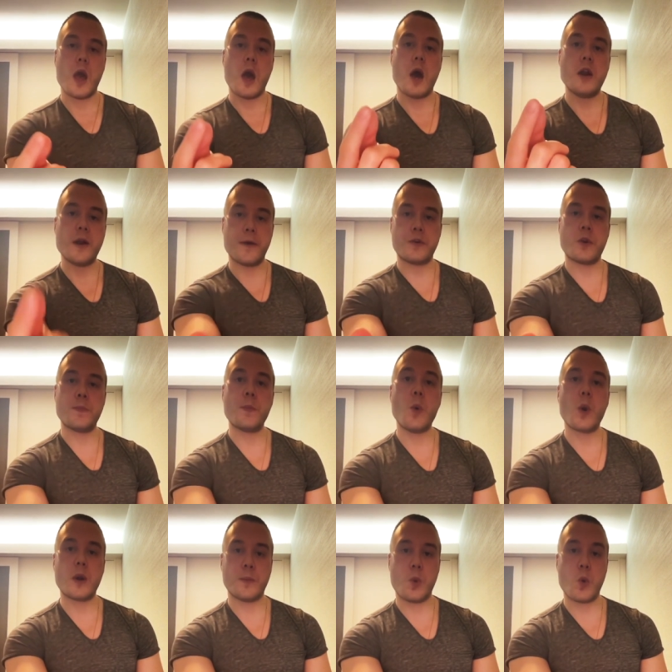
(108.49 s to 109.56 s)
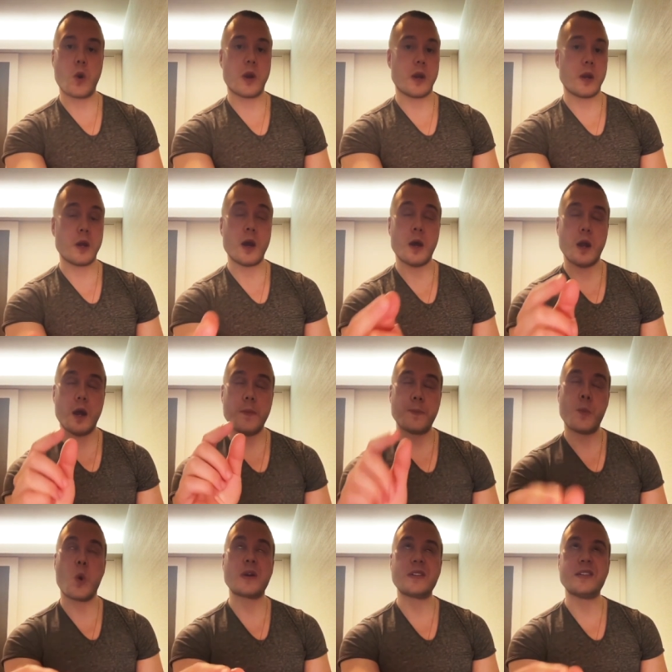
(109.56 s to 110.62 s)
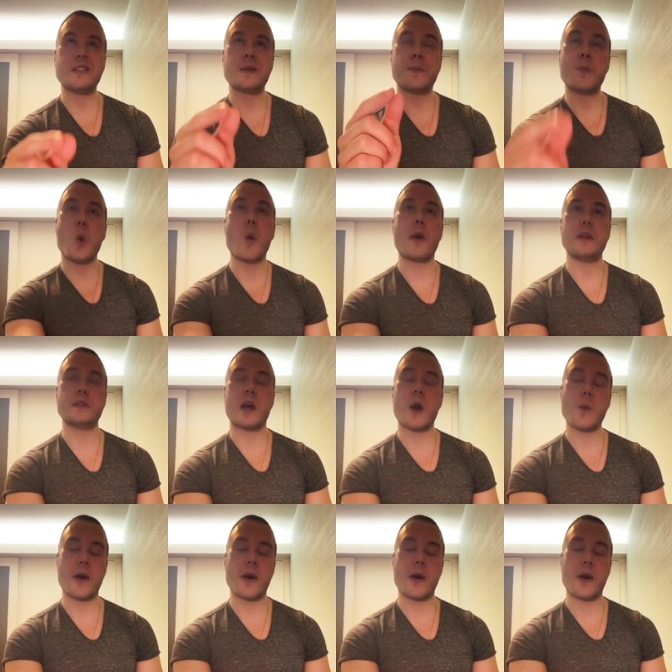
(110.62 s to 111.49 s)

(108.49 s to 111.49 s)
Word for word: Another important point I